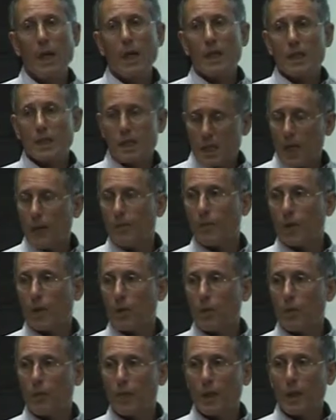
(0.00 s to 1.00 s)
except it
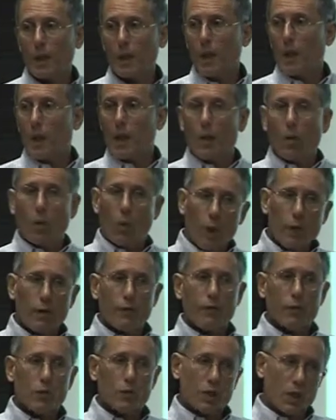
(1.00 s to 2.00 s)
would be
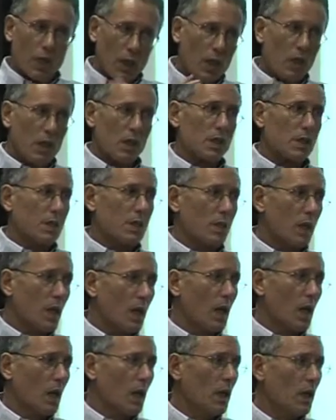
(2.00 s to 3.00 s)
wonderful to hear
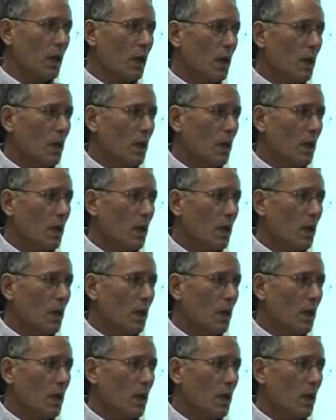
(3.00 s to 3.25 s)
today